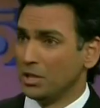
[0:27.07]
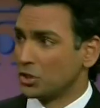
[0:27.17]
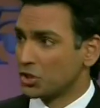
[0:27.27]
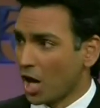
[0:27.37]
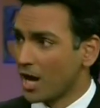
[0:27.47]
being
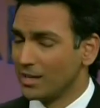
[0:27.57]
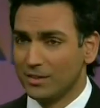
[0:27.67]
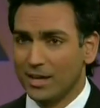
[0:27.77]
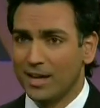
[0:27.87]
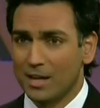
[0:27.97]
shot
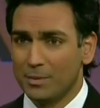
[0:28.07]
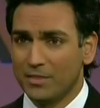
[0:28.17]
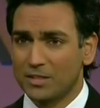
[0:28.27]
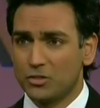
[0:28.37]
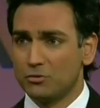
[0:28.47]
in the head. I
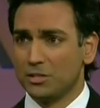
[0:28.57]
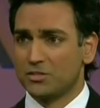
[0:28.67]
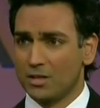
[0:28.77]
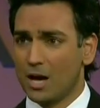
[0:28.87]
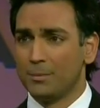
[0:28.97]
mean, that's usually
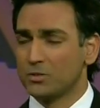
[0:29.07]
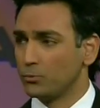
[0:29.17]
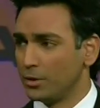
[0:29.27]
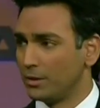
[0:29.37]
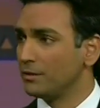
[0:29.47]
synonymous
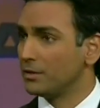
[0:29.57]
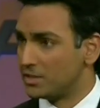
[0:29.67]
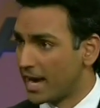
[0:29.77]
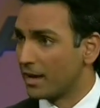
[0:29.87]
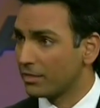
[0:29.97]
with
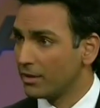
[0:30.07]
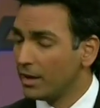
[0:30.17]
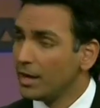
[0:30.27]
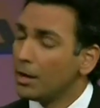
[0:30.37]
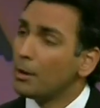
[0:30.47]
death.
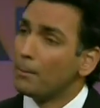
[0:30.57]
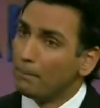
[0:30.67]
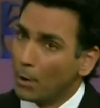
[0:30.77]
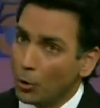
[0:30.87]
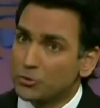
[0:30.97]
Mm.
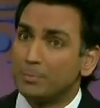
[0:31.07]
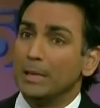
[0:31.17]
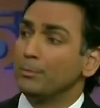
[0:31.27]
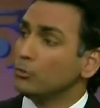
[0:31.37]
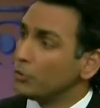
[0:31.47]
Absolutely. Most
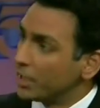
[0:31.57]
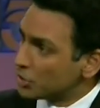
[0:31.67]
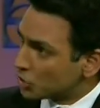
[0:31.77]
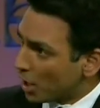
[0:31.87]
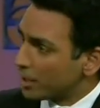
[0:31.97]
people who
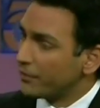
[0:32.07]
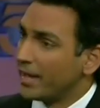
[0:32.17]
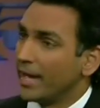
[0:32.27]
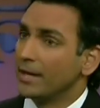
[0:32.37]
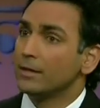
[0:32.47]
get shot in the
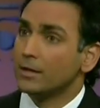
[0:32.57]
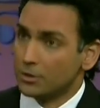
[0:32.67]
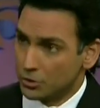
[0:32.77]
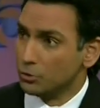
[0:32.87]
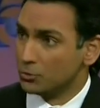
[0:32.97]
head
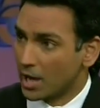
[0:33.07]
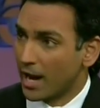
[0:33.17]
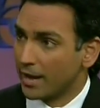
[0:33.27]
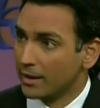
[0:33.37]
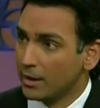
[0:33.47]
do
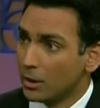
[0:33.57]
die.